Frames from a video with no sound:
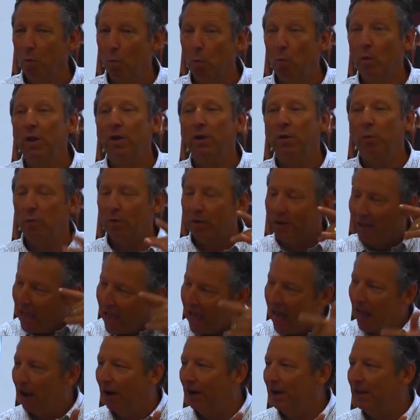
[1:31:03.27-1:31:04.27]
When the
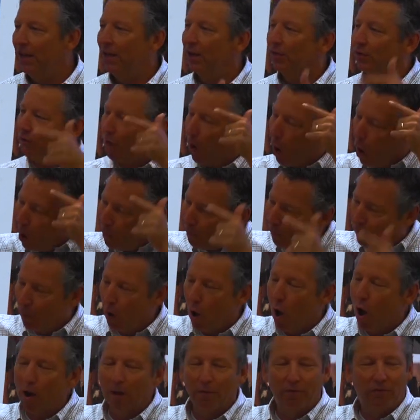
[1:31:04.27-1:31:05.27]
reality is, uh, for
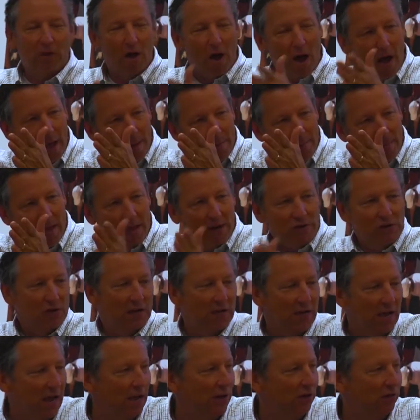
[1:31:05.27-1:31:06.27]
all of time,
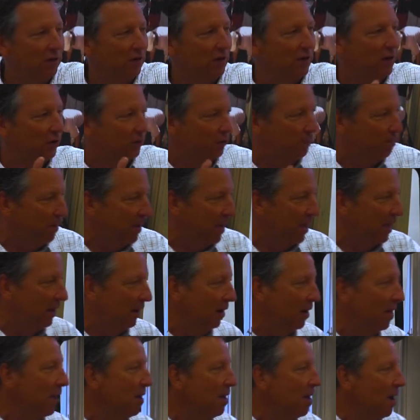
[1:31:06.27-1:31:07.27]
education has
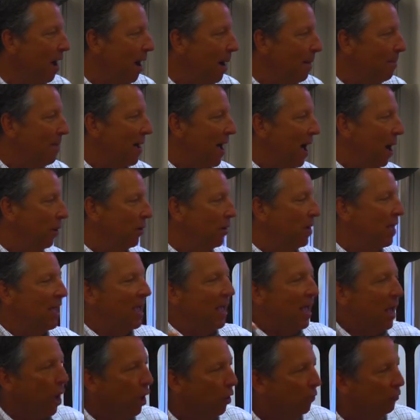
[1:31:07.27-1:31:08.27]
been about
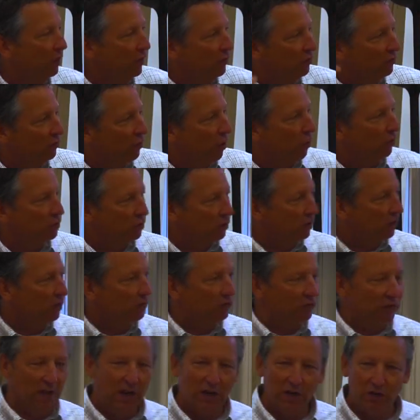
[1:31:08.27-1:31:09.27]
healthy
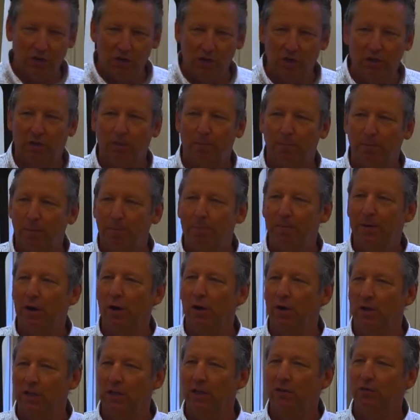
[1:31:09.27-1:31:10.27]
socialization to
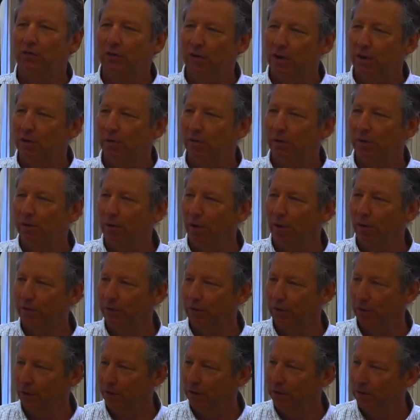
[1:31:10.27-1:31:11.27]
prepare kids to enter
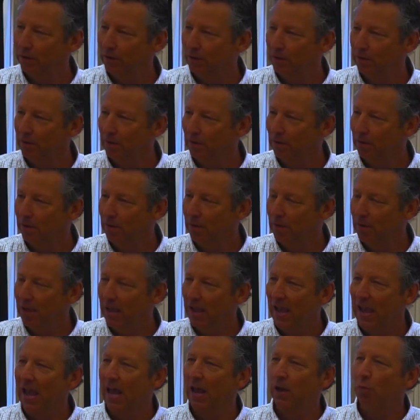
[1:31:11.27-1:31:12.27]
adulthood
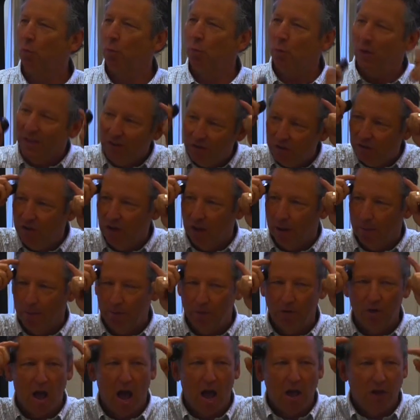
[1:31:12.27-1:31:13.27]
and wisdom,
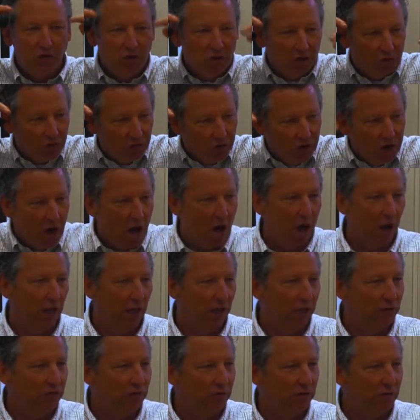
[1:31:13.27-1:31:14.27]
not just
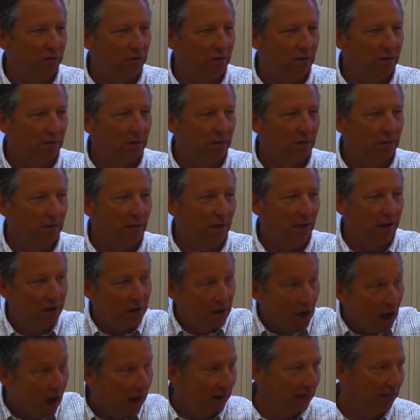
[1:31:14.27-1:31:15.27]
knowledge
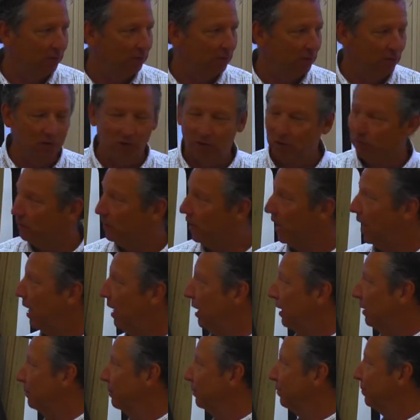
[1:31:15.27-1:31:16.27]
and not even just
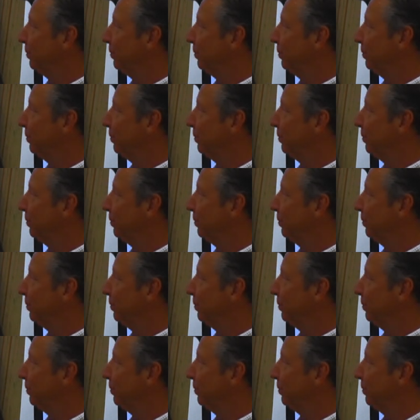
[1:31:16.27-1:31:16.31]
data.